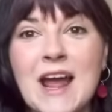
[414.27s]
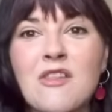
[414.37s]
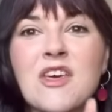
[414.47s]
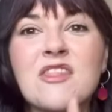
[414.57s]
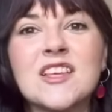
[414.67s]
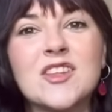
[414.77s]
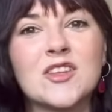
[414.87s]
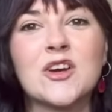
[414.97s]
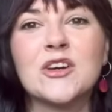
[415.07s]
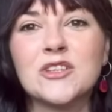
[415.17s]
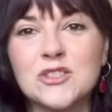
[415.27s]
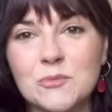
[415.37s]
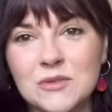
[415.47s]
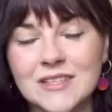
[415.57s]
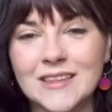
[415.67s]
out, then this is
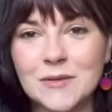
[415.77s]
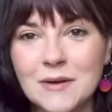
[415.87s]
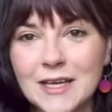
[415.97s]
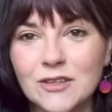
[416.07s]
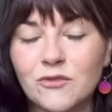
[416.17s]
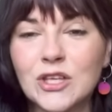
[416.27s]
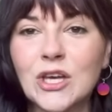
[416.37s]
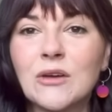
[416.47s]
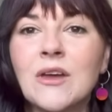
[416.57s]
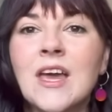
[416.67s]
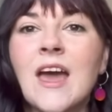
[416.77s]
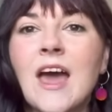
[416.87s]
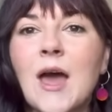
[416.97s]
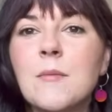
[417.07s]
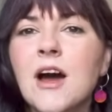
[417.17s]
100% the place for you.
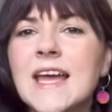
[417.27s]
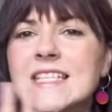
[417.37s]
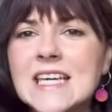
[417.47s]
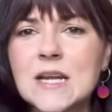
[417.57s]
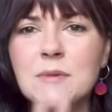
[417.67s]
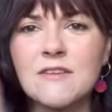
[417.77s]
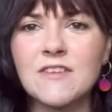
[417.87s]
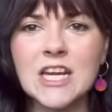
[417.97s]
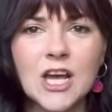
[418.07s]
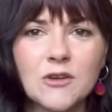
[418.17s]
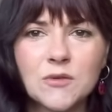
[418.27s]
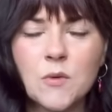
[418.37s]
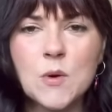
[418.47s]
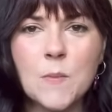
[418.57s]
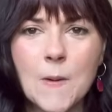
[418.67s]
I did get a bit of video, so I
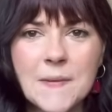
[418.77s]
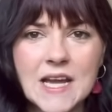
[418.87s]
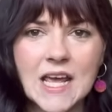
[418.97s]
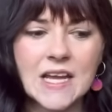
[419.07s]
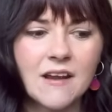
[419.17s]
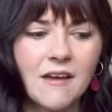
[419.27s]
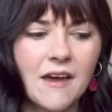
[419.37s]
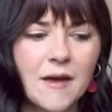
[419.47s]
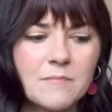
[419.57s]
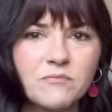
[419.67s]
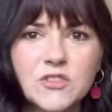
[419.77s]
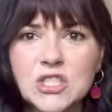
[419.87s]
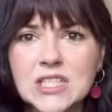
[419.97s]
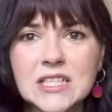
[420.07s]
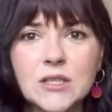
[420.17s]
will pop it in.
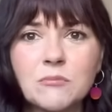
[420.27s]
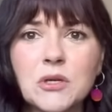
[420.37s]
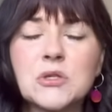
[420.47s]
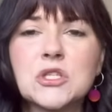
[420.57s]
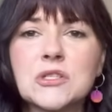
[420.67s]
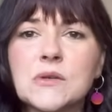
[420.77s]
Just a little mooch as I